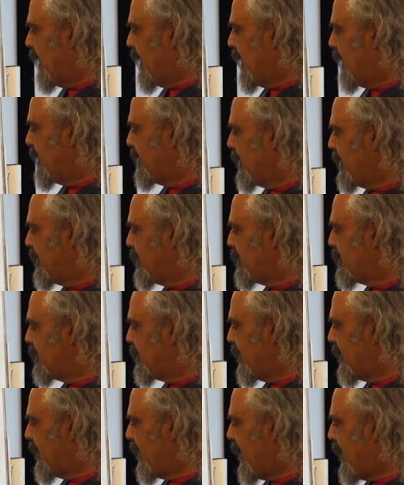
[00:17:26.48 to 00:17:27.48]
And then you
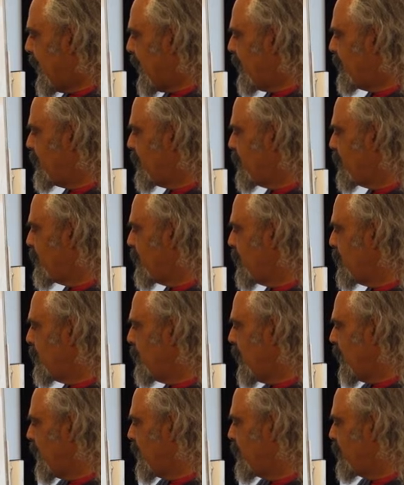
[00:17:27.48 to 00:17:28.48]
take half of the
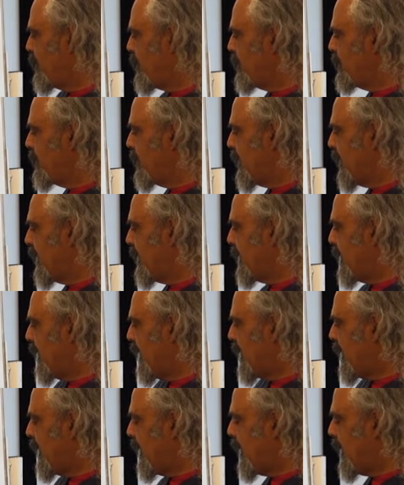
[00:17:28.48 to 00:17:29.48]
way from the
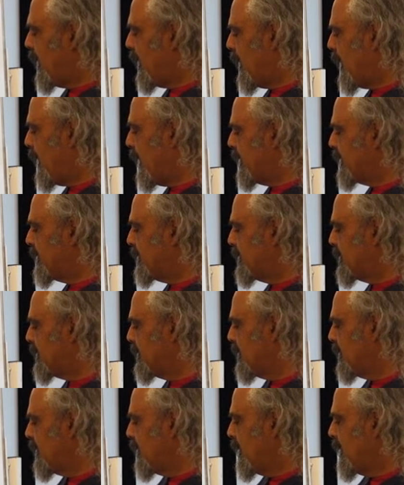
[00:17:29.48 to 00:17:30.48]
height
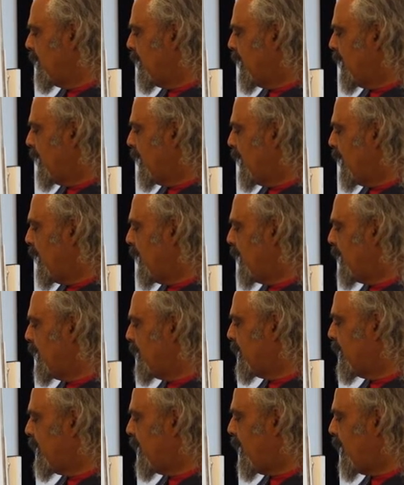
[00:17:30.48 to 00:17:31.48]

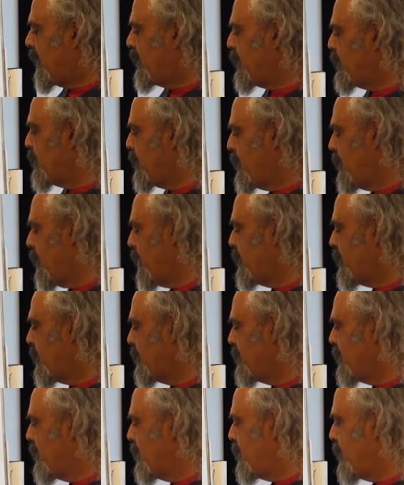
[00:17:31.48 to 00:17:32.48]
and half of the way
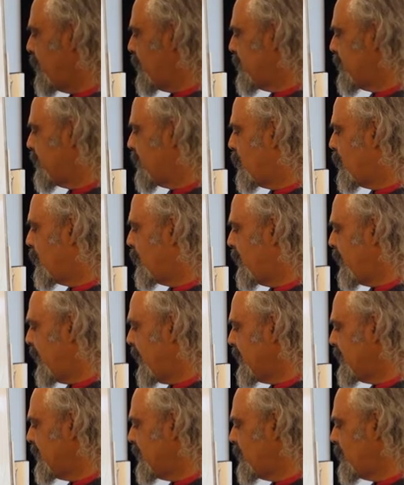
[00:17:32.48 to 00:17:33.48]
from the width,
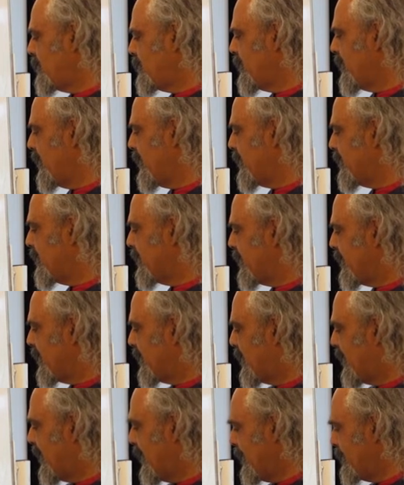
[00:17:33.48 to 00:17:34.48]
connect it together,
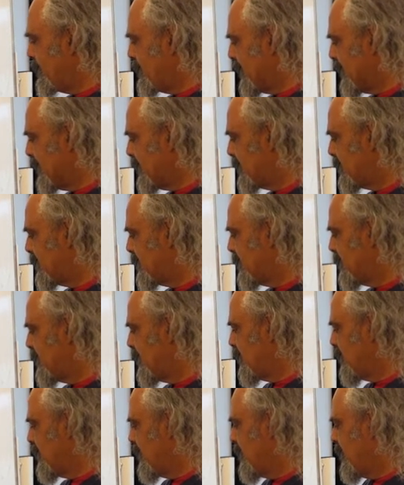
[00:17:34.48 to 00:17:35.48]
clip it.
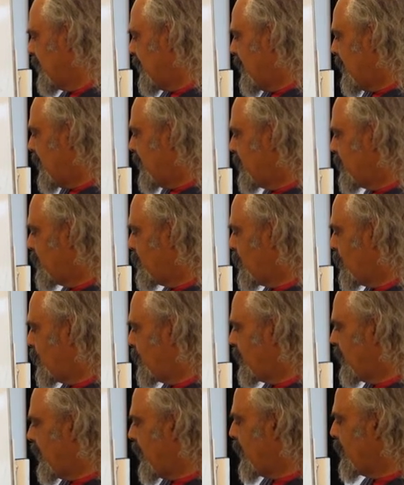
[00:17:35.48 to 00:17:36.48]
So
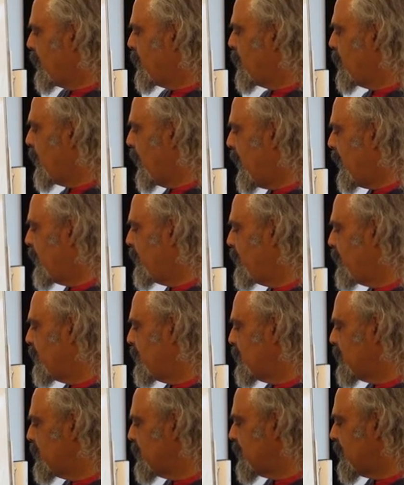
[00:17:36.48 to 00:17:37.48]
now you have
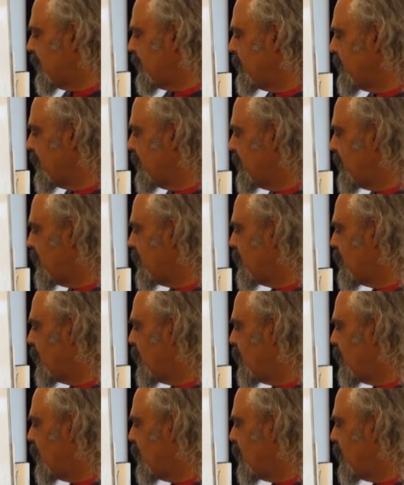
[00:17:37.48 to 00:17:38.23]
something that